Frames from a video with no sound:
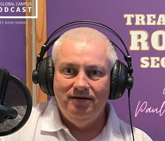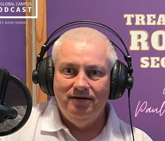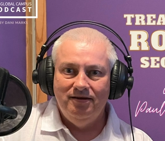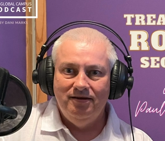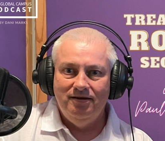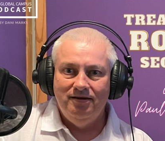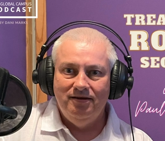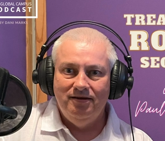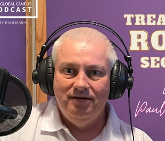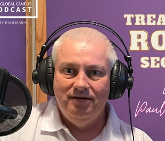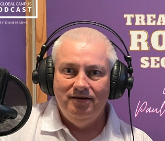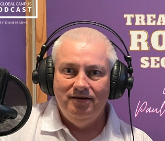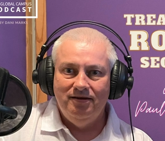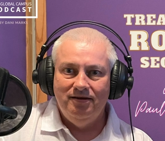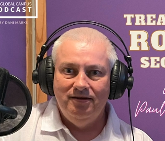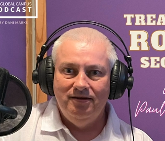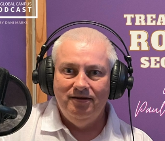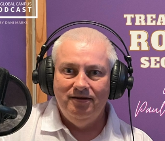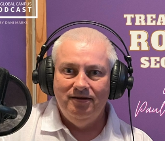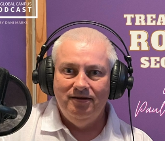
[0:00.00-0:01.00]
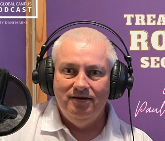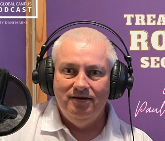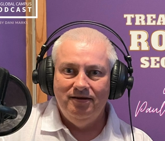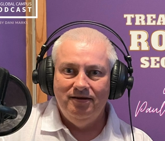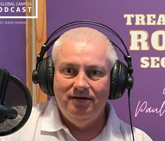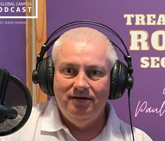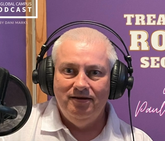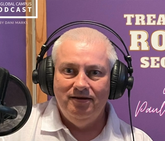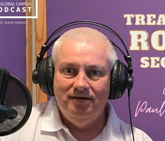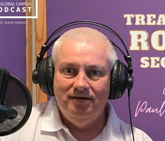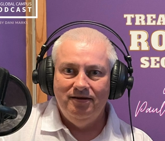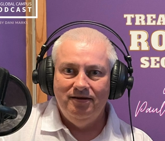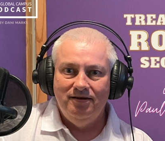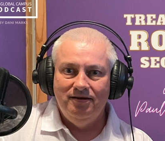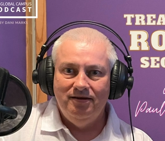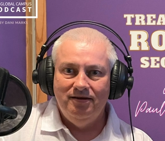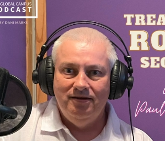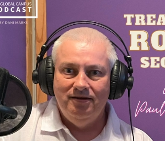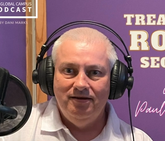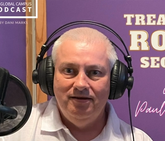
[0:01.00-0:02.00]

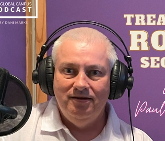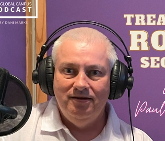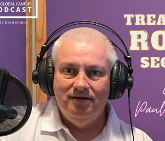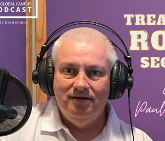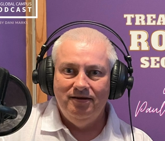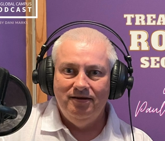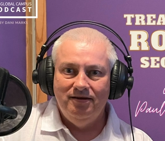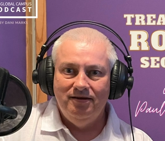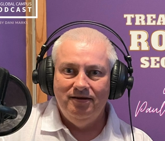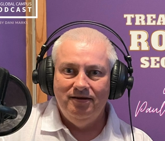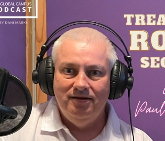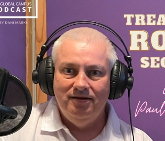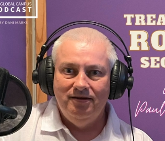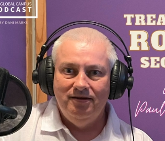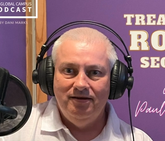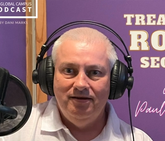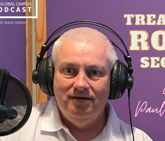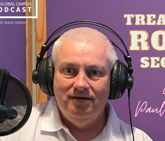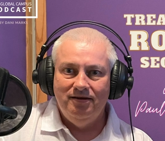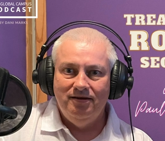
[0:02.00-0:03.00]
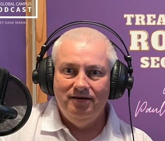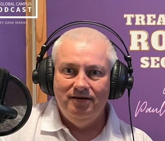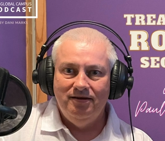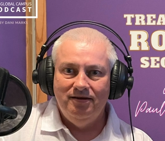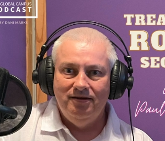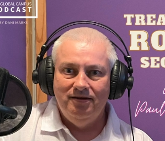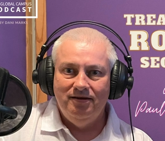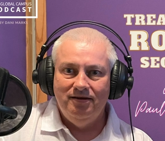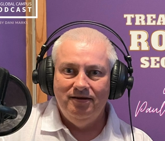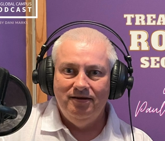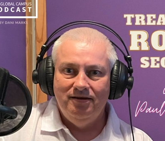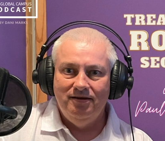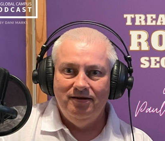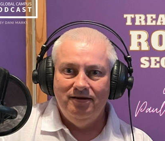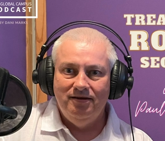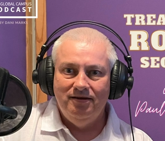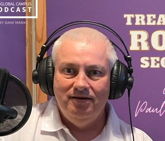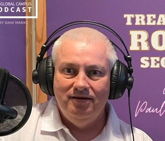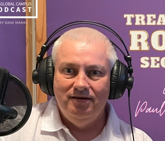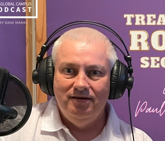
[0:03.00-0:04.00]

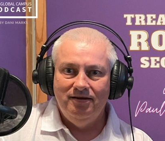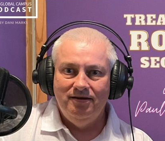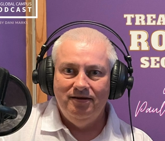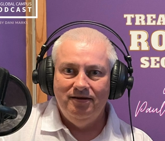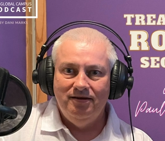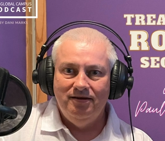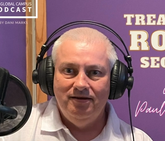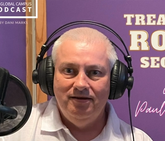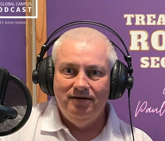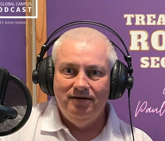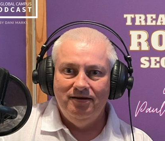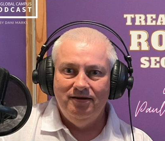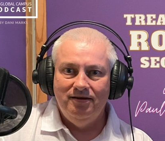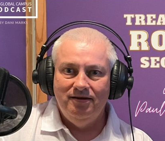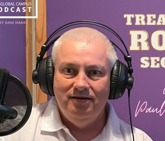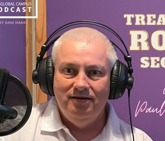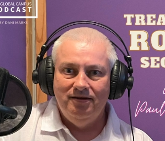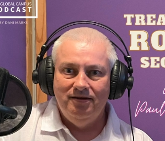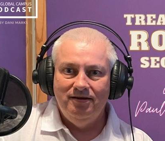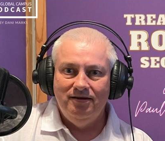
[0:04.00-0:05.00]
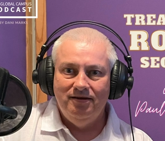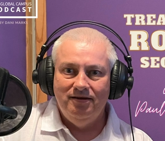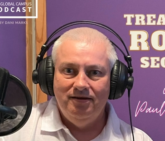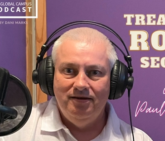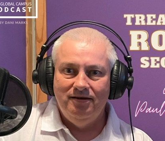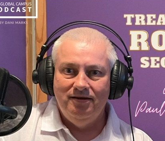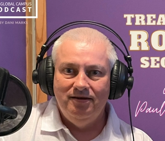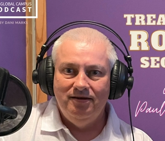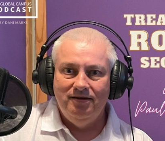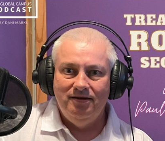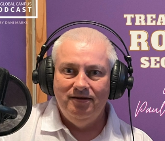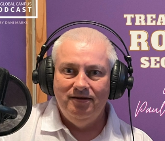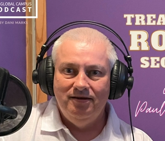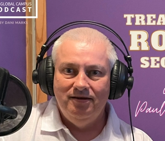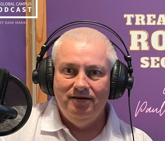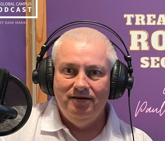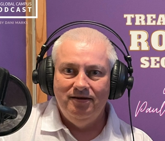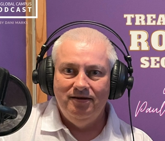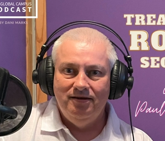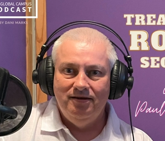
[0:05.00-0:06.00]

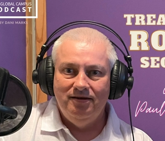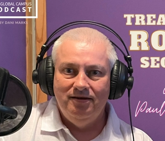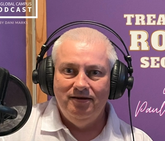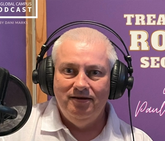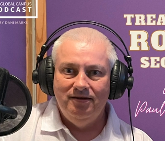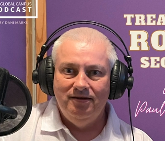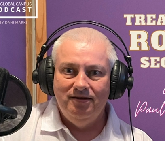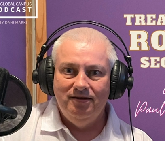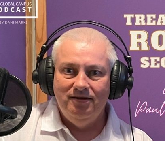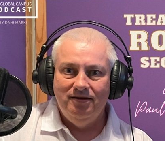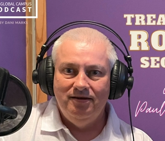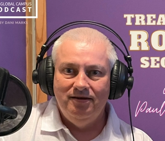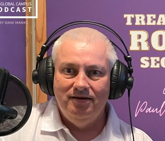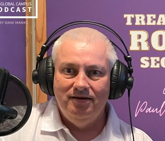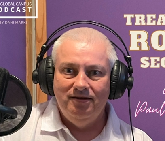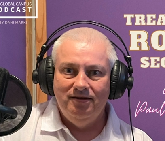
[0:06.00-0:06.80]
The face doesn't move, so there is nothing to read.